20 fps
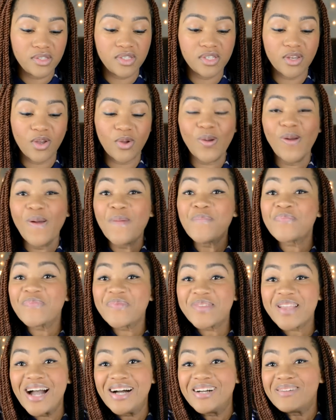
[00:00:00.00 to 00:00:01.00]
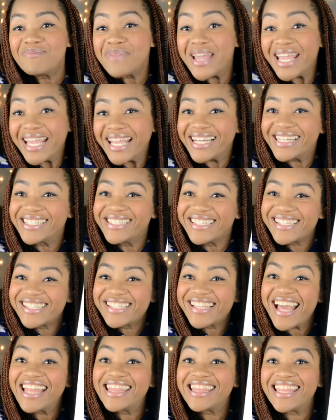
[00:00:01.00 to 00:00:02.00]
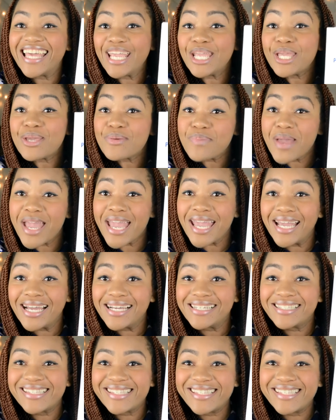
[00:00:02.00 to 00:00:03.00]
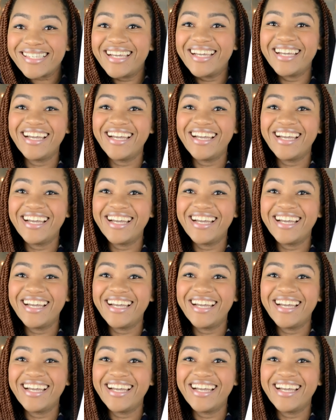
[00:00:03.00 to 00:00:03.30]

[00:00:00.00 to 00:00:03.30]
So Pants, thank you, Pants.